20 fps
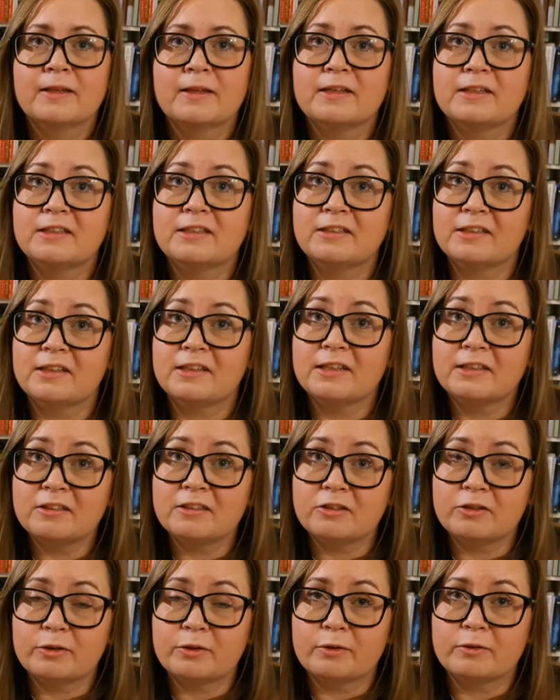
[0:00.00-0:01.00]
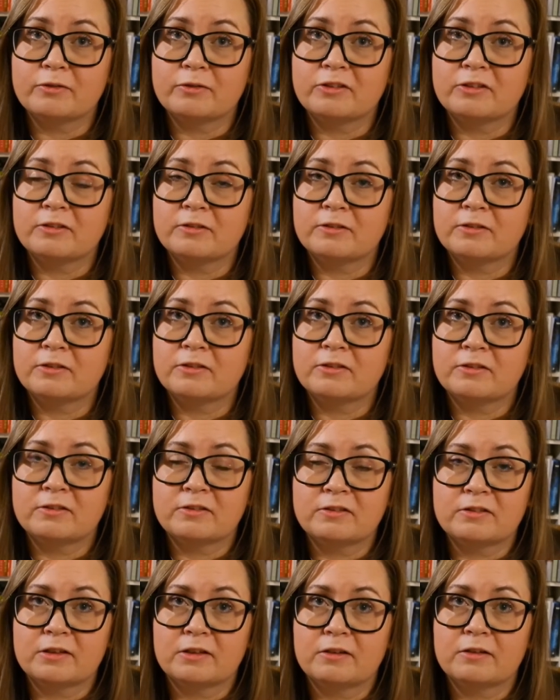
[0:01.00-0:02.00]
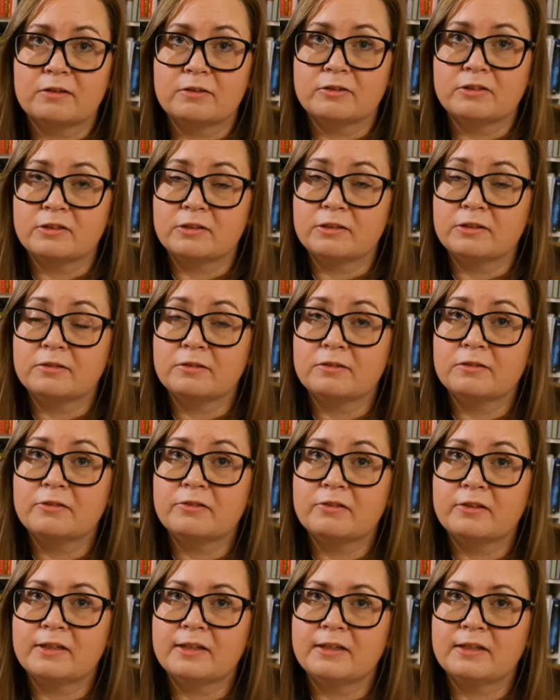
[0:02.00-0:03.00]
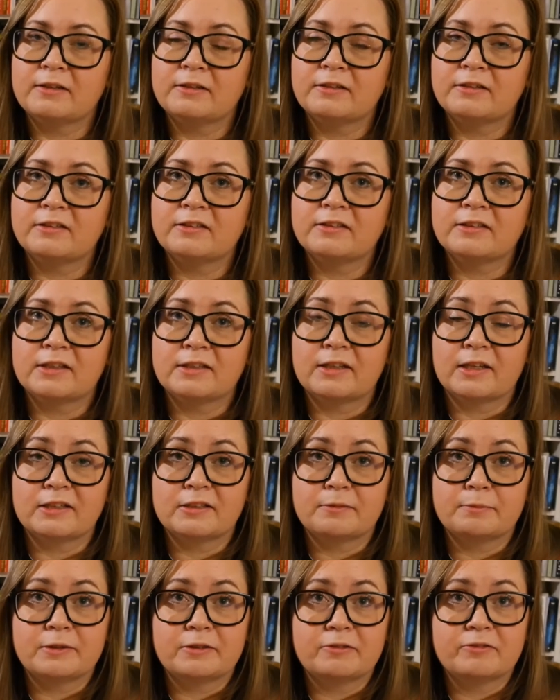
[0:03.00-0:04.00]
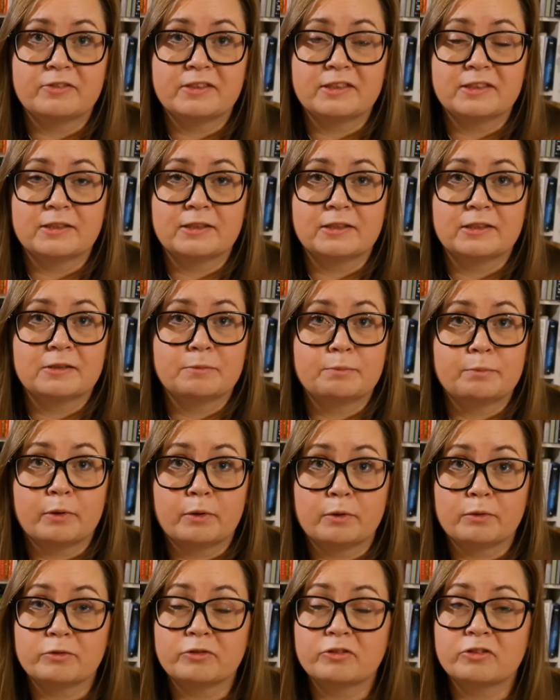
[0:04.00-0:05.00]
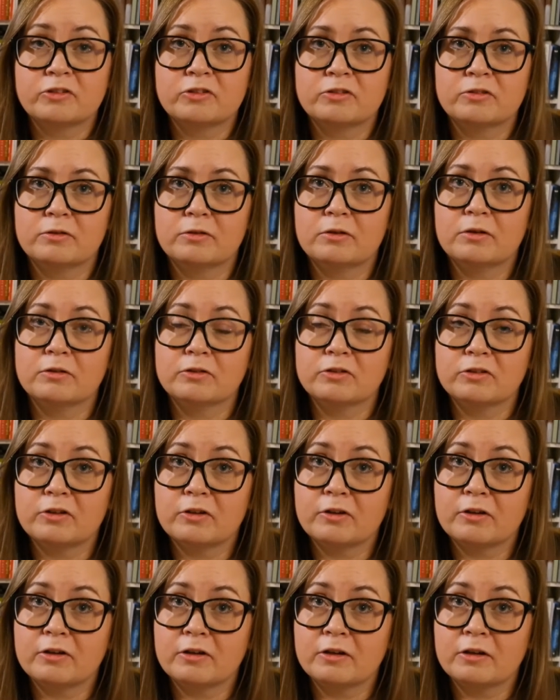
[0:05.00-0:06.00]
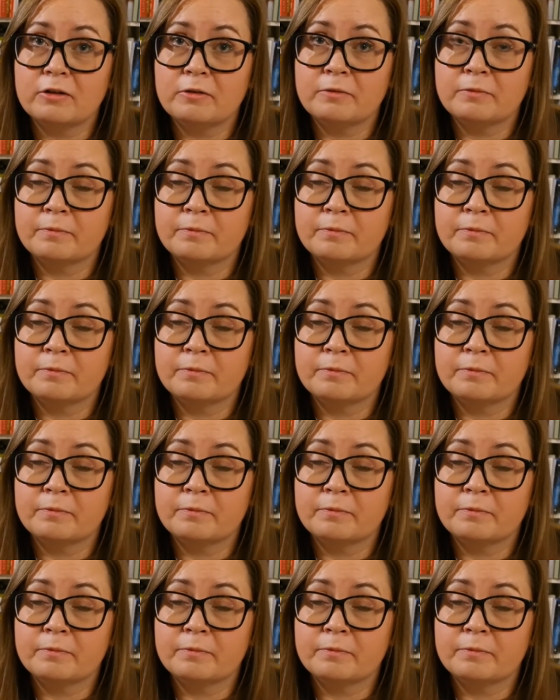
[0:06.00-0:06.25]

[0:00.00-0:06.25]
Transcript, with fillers: It's it's those psychological thrillers that has been written post Gone Girl